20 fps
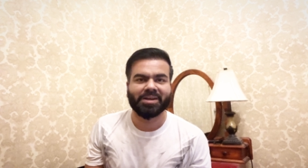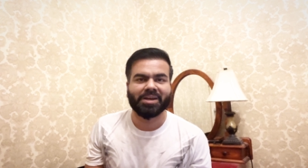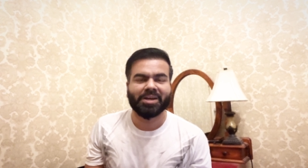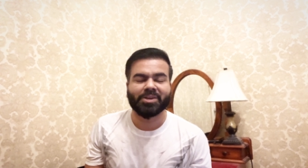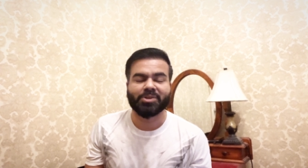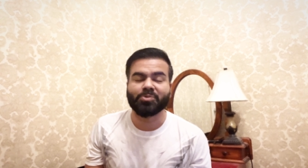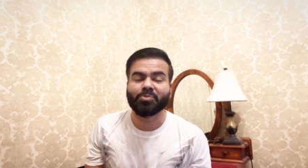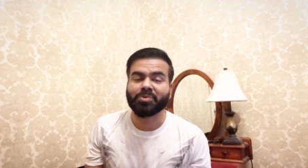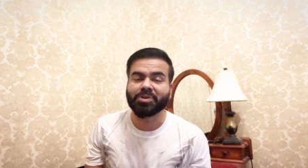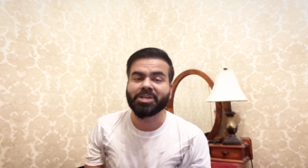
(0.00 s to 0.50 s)

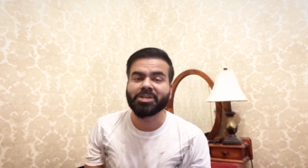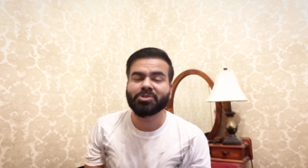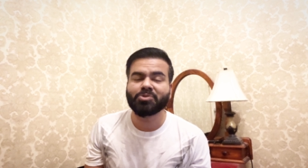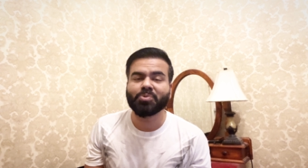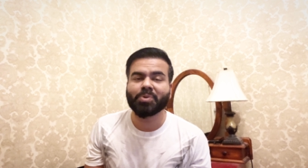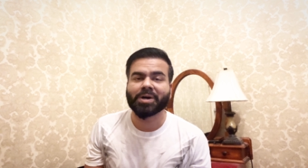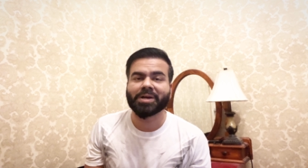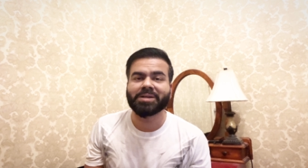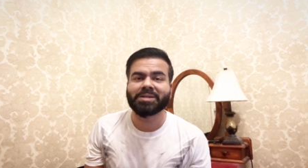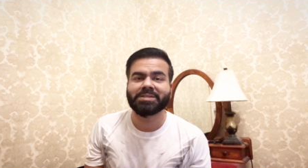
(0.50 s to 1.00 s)
You need
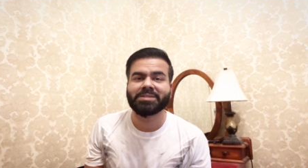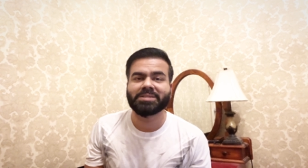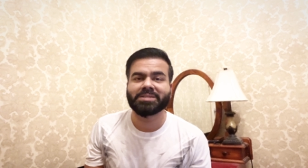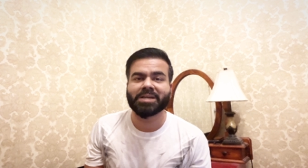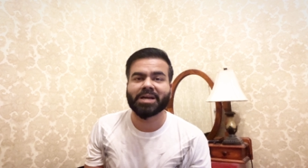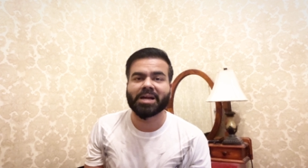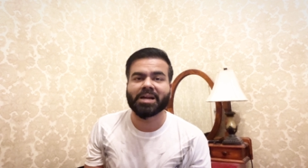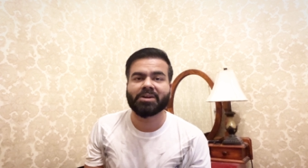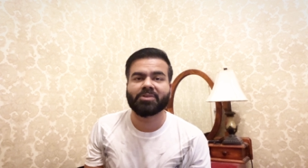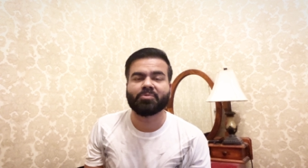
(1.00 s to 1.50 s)
to
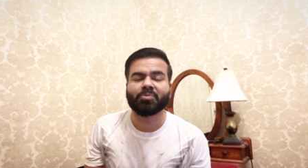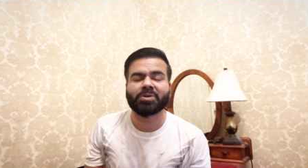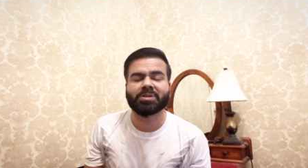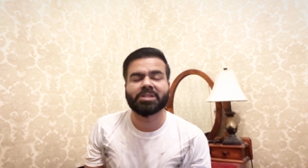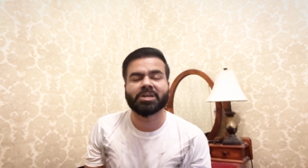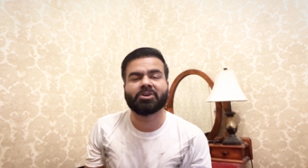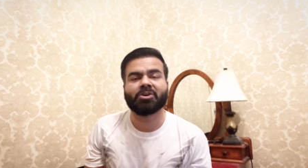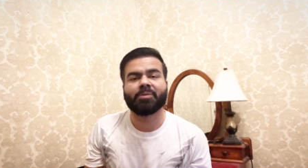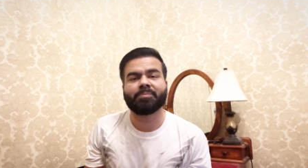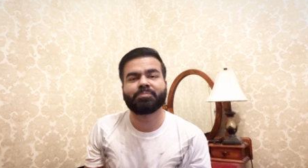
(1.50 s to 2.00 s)
understand what the
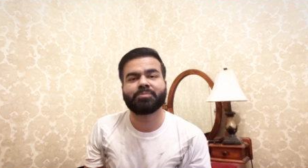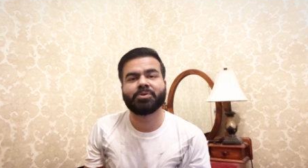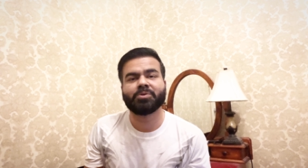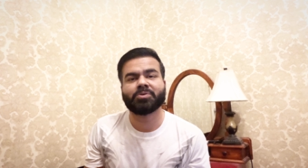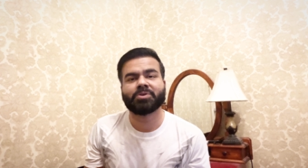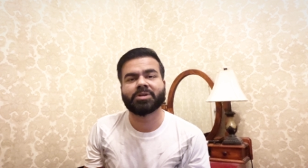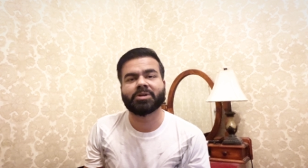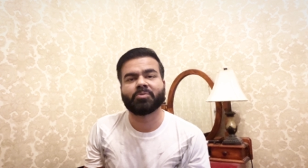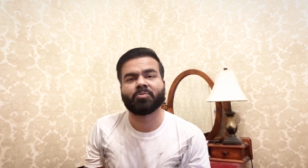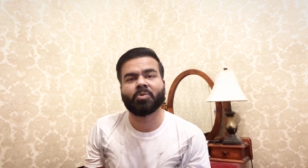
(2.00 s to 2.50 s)

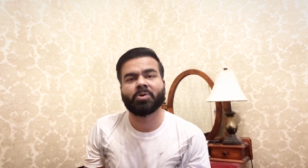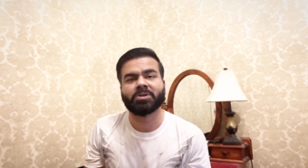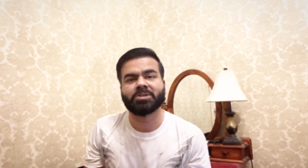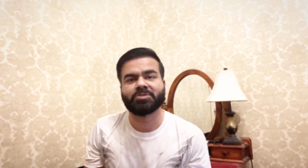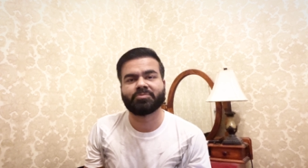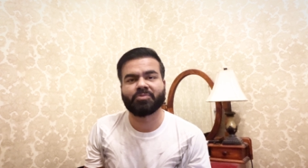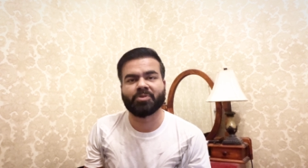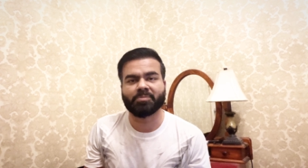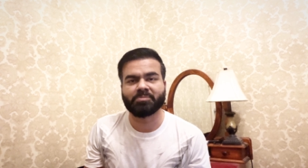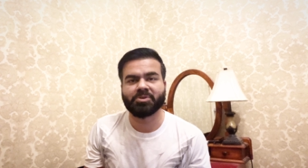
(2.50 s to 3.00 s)
computer wants
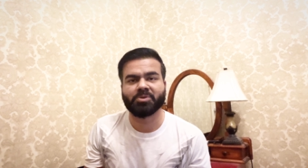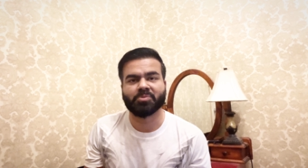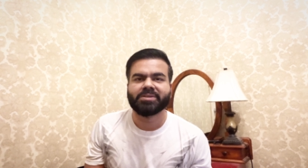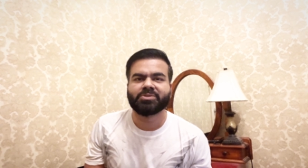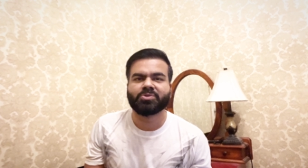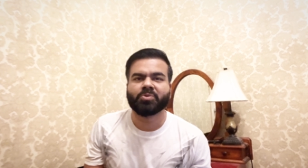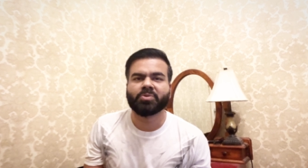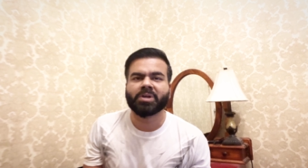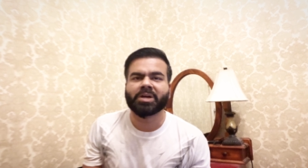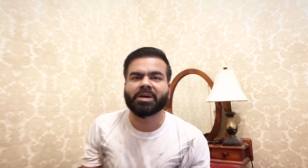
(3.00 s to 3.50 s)
from you.
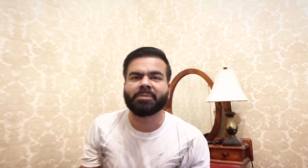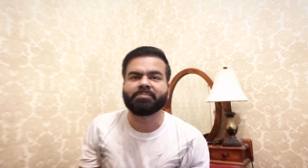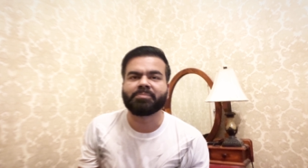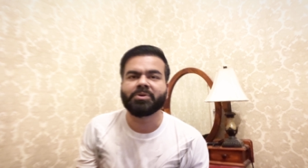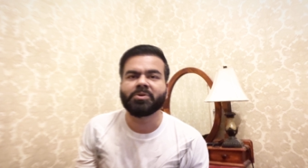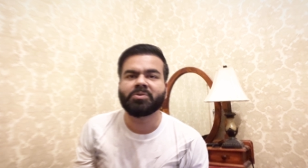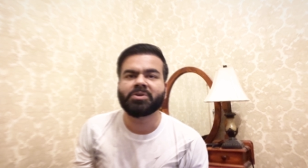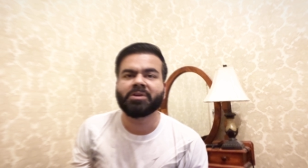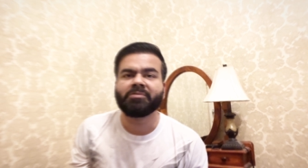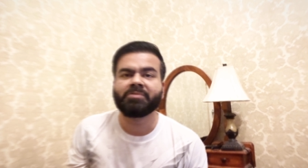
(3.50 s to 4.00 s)
So the
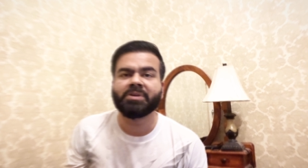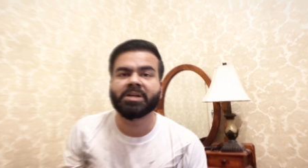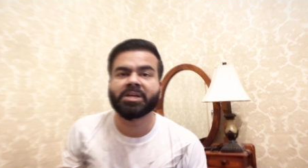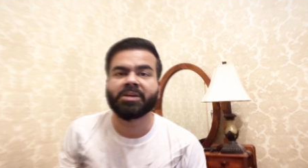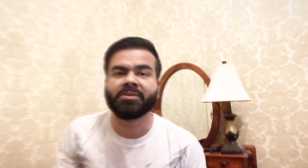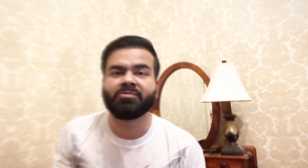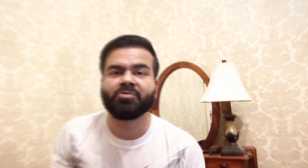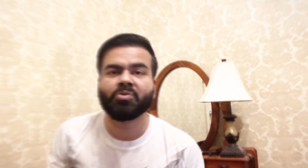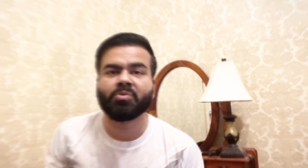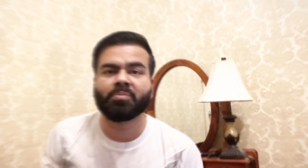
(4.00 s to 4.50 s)
computer will
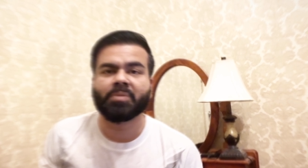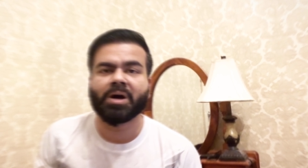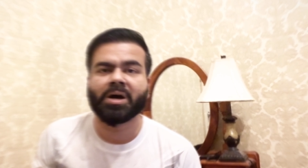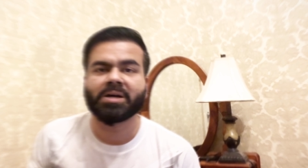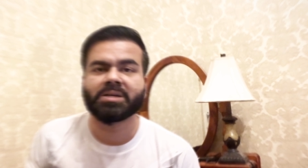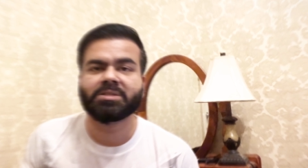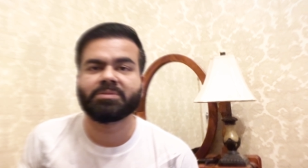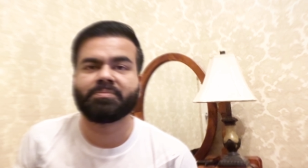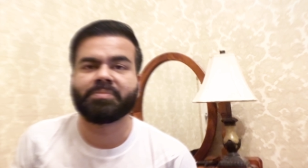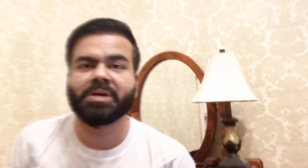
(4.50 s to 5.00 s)
give you
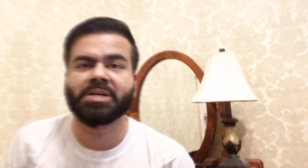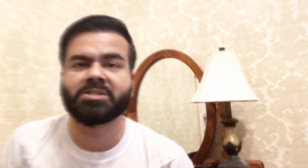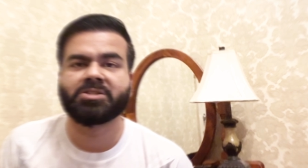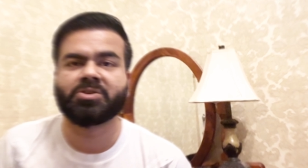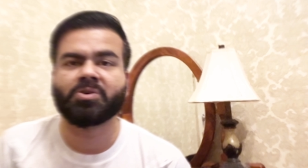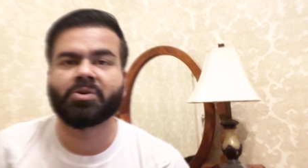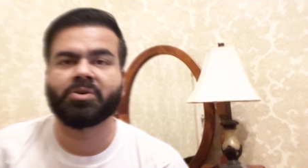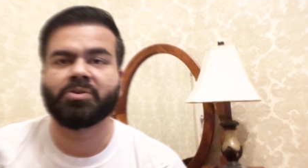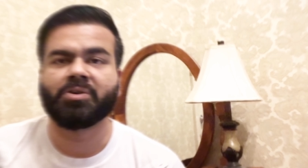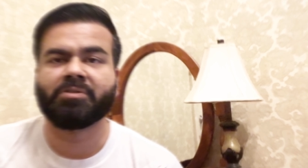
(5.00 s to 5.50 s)
marks based
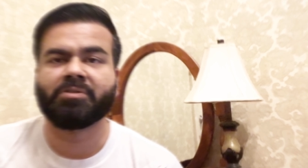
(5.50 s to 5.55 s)
on your